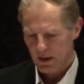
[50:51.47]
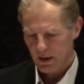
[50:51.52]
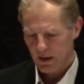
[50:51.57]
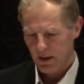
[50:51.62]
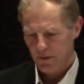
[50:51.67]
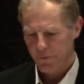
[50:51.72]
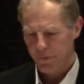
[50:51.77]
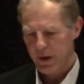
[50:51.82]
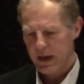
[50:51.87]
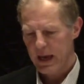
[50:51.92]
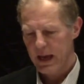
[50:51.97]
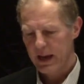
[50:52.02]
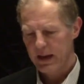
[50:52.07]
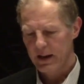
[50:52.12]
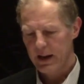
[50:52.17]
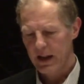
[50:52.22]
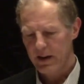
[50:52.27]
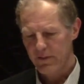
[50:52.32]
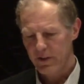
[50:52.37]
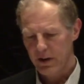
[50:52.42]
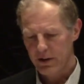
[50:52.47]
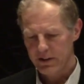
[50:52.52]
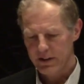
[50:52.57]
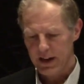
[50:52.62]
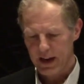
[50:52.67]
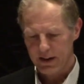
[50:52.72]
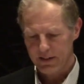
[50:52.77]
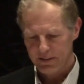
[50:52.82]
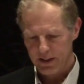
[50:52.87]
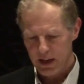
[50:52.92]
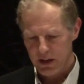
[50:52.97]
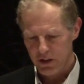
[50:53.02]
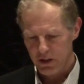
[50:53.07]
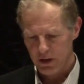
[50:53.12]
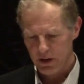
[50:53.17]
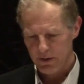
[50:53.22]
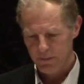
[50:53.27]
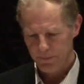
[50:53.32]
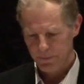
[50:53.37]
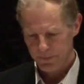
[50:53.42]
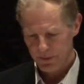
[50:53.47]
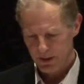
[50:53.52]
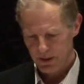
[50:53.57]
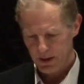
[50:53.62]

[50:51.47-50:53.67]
If we had land value taxation,